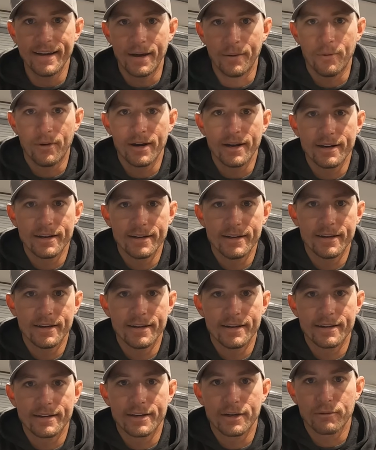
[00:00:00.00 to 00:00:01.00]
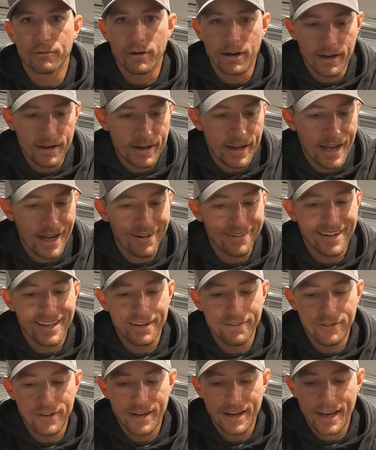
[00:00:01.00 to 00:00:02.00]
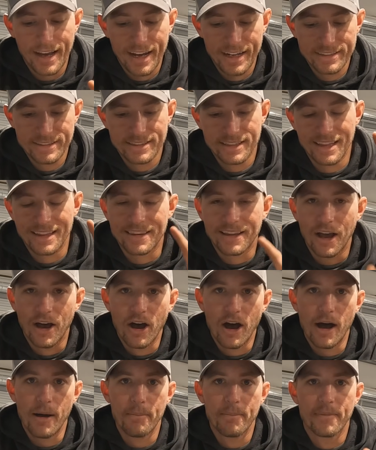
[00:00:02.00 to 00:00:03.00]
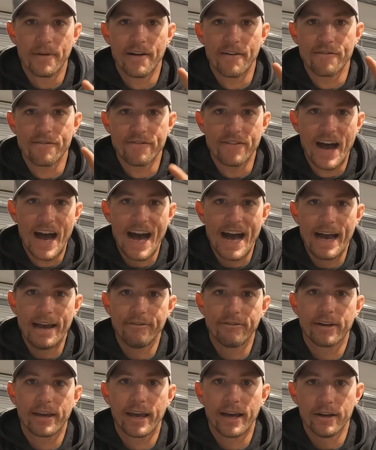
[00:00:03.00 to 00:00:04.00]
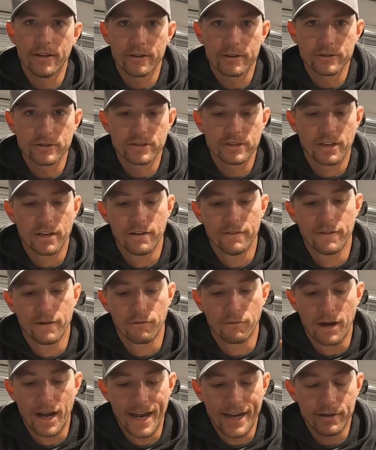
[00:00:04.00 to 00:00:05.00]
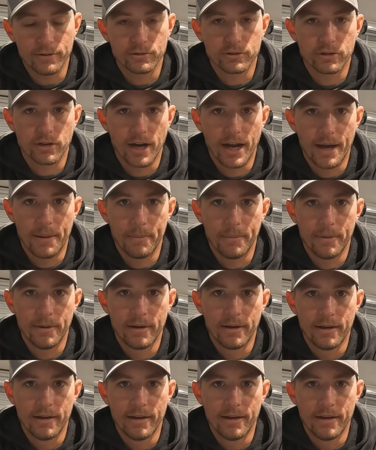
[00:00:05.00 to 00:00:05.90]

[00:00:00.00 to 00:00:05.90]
I wanted to run down, give you guys the top 5 colors of a rattle trap